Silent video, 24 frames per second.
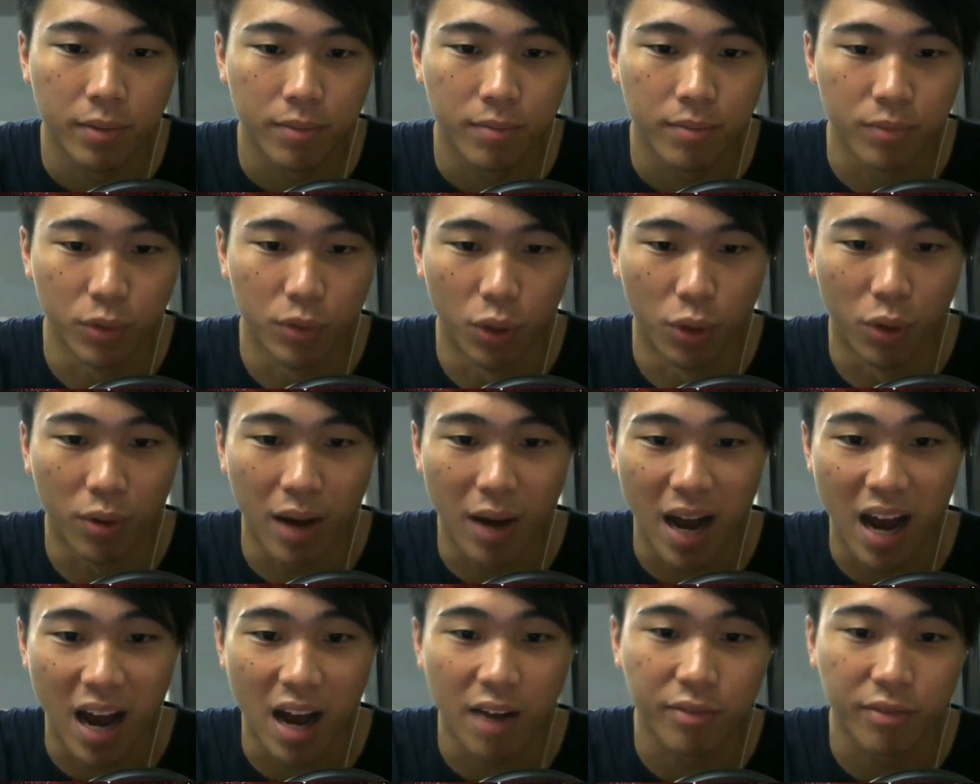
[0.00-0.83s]
you know,
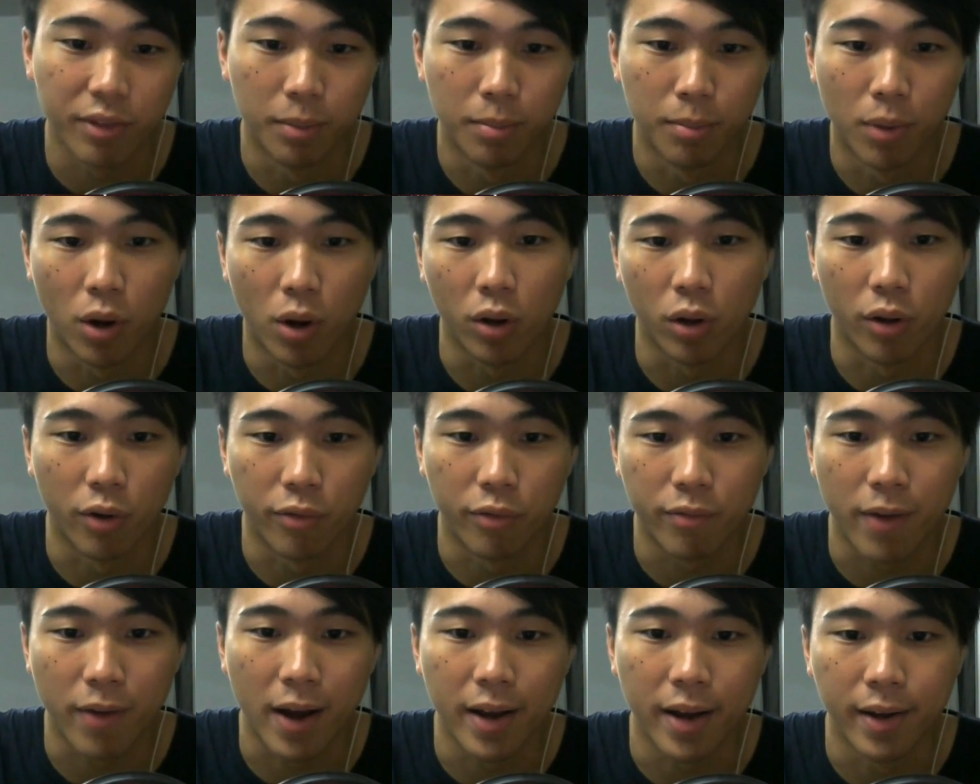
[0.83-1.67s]
half the board of
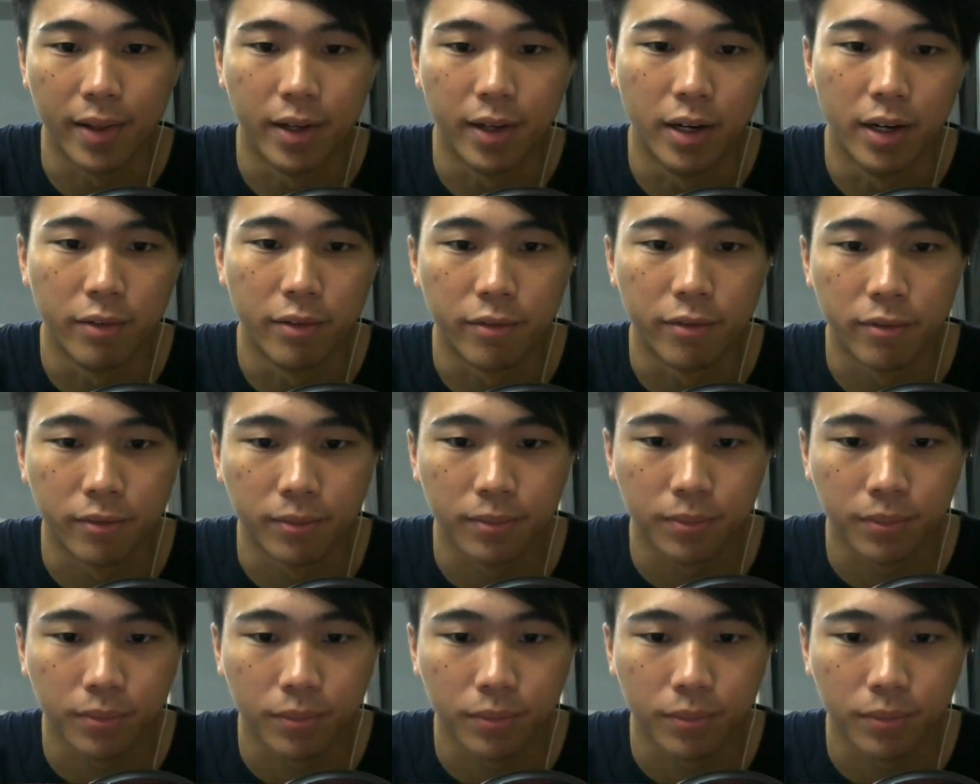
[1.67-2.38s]
fire and earth,